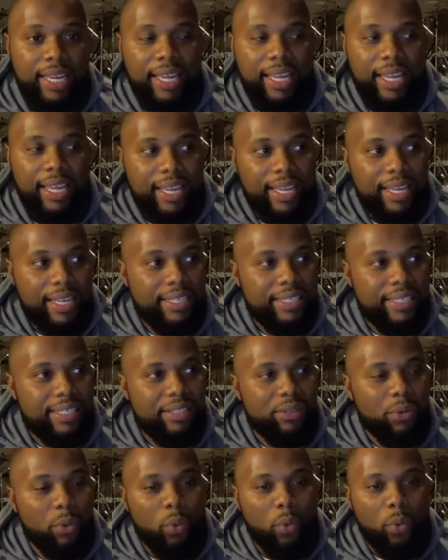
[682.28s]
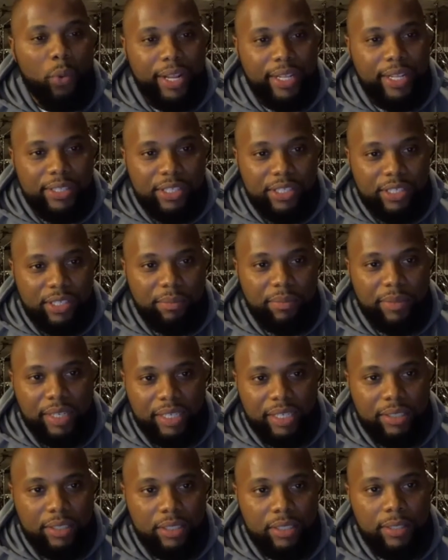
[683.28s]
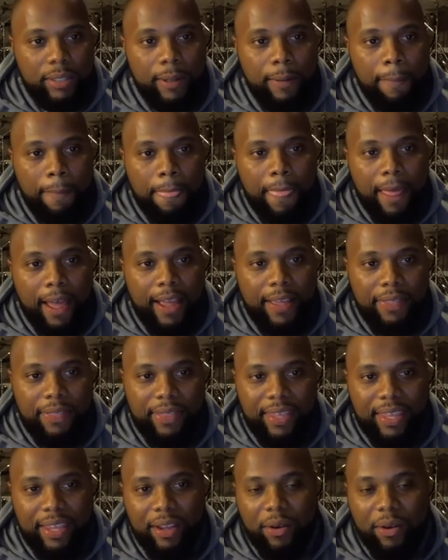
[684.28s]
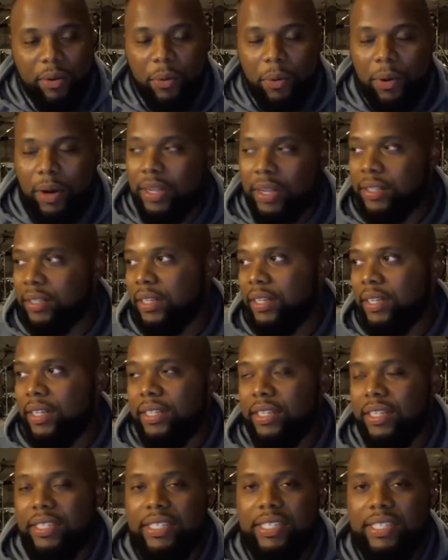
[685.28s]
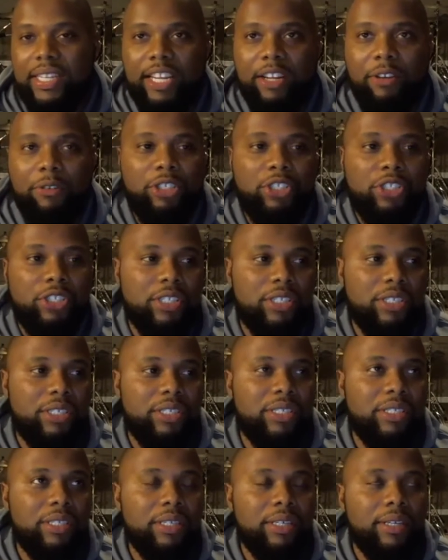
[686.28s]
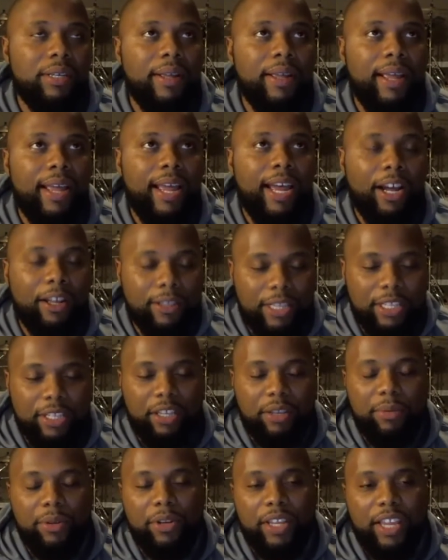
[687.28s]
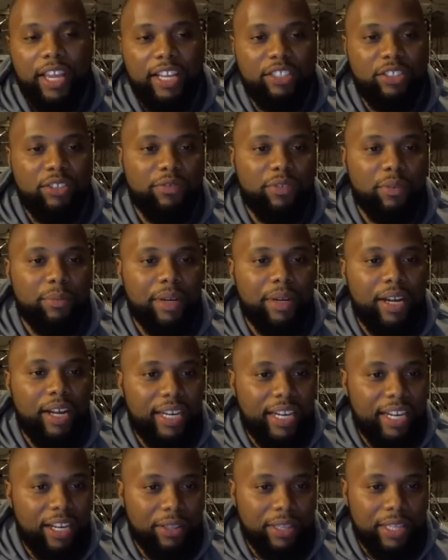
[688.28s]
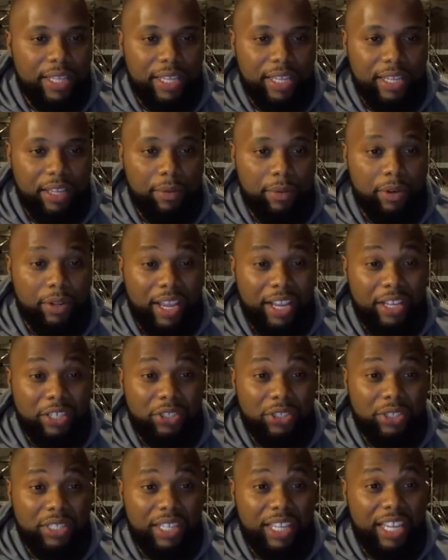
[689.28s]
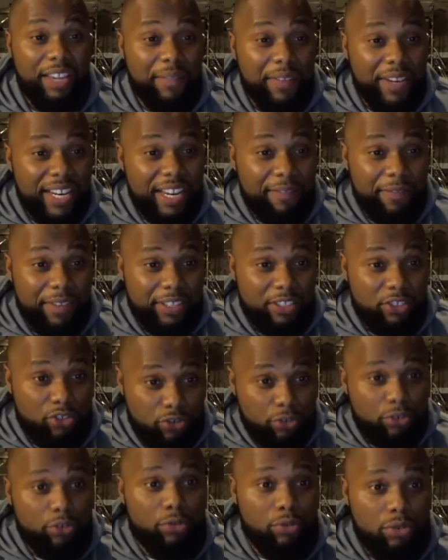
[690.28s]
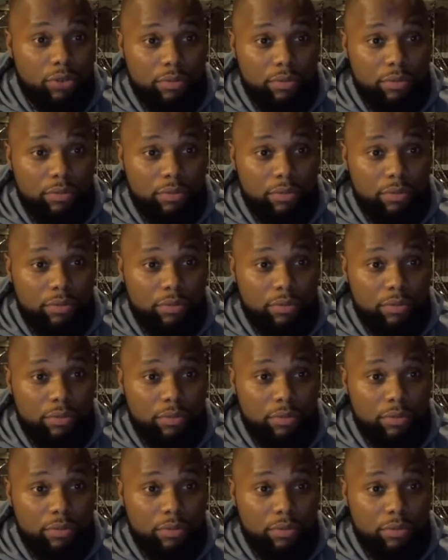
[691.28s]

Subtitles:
is winsomeness. I think what distinguishes healthy communication from unhealthy communication, even if it's truth,